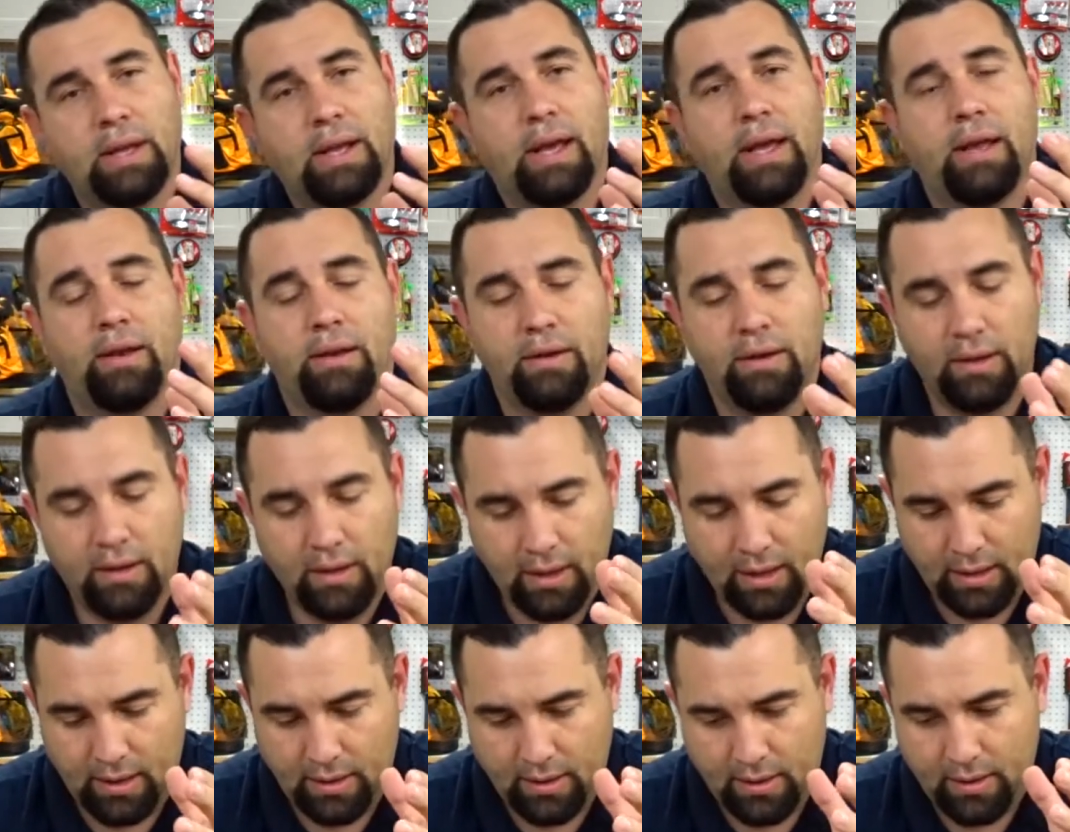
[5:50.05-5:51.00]
And
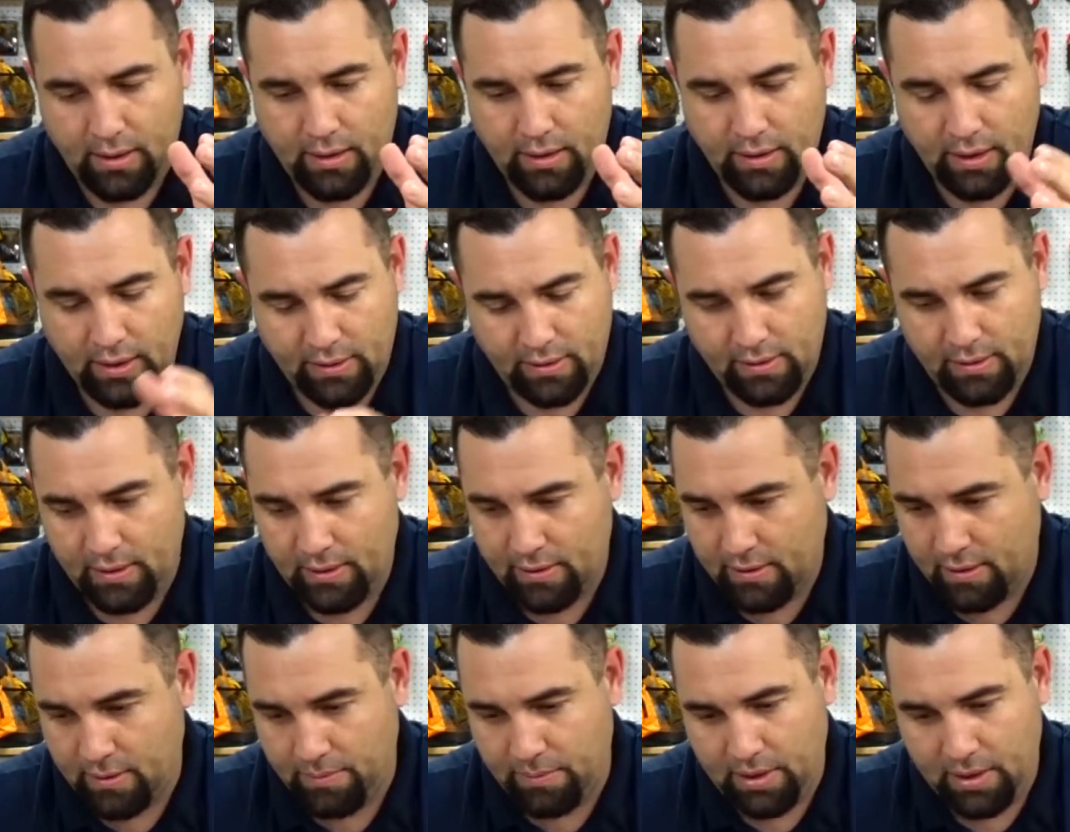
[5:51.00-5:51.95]

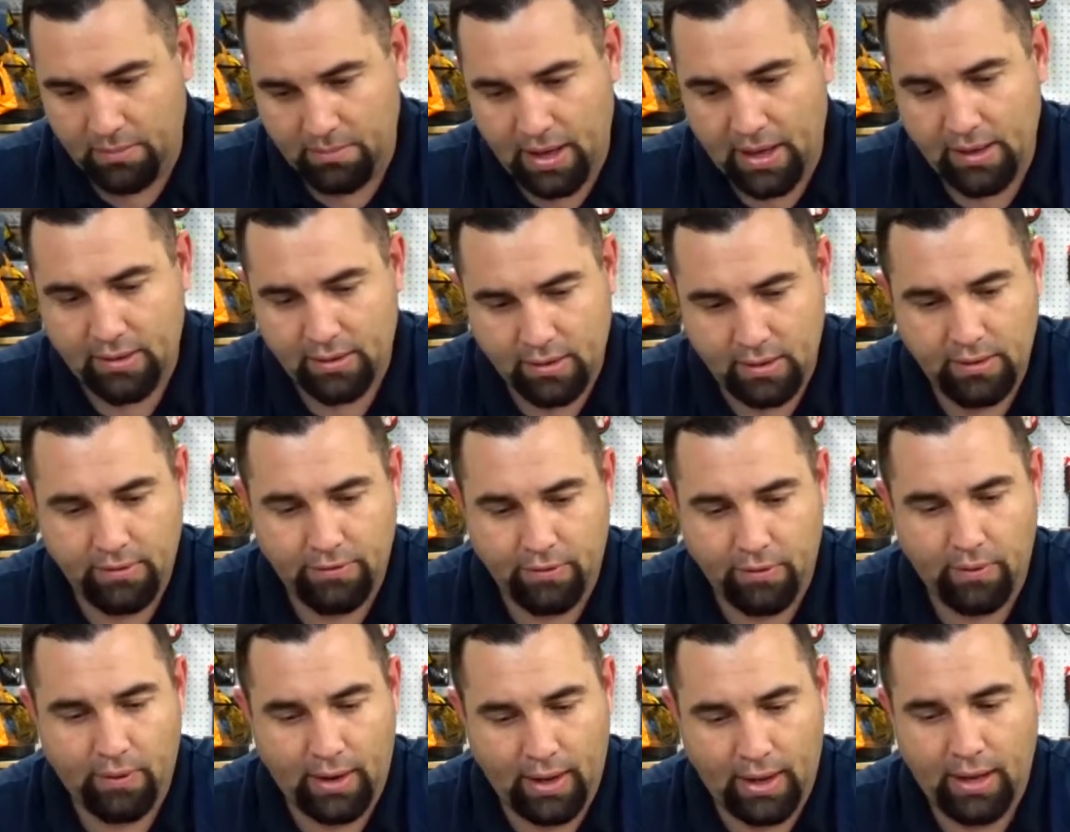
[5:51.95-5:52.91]
this could be basically
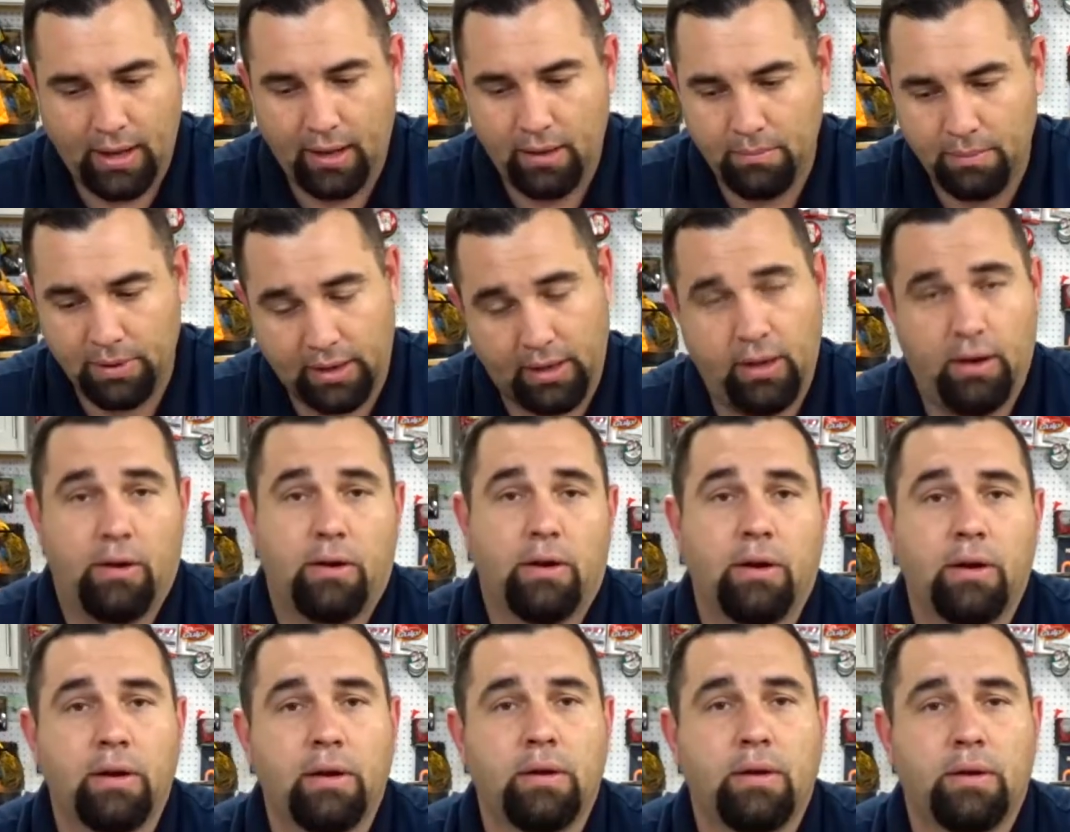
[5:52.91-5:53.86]
for a
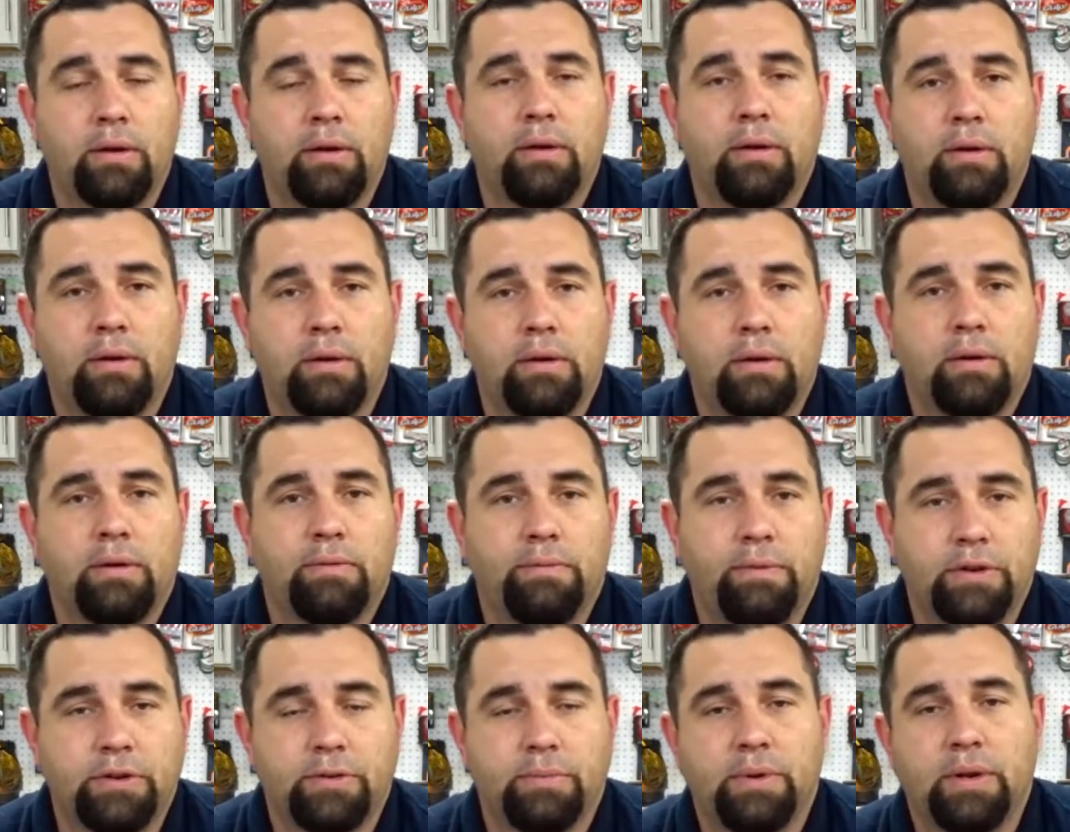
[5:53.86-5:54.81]
beginner
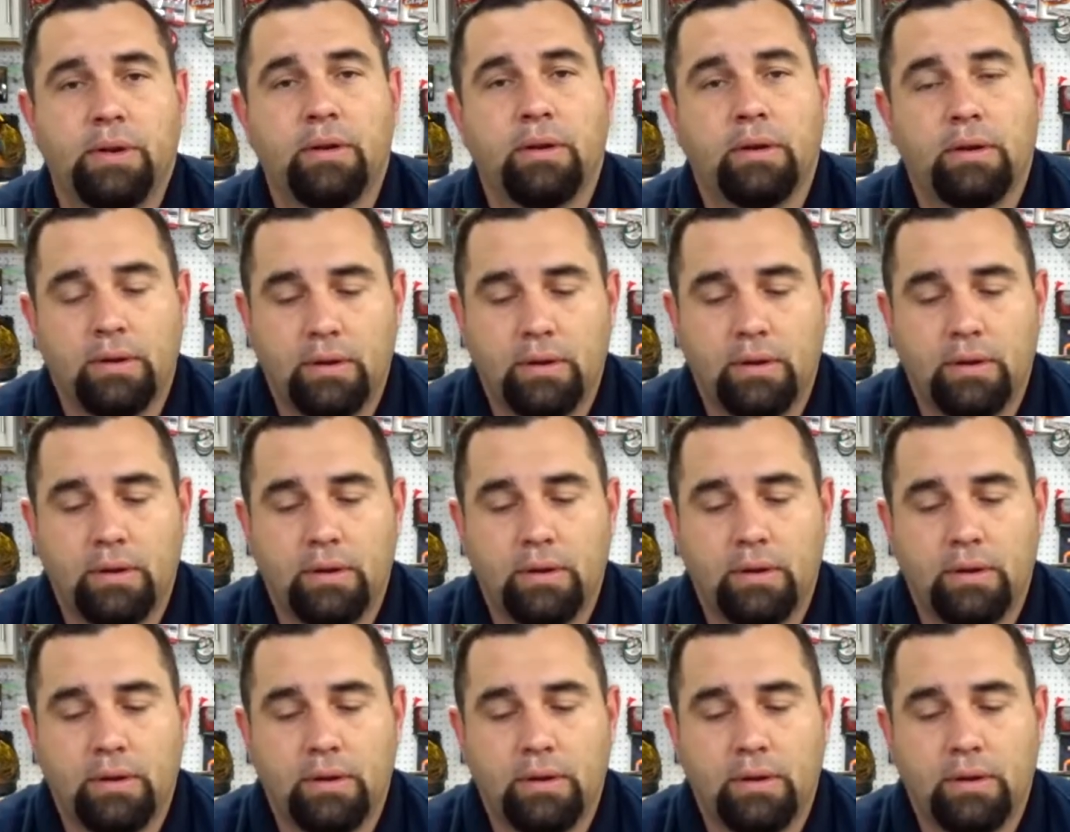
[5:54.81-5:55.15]
fisherman,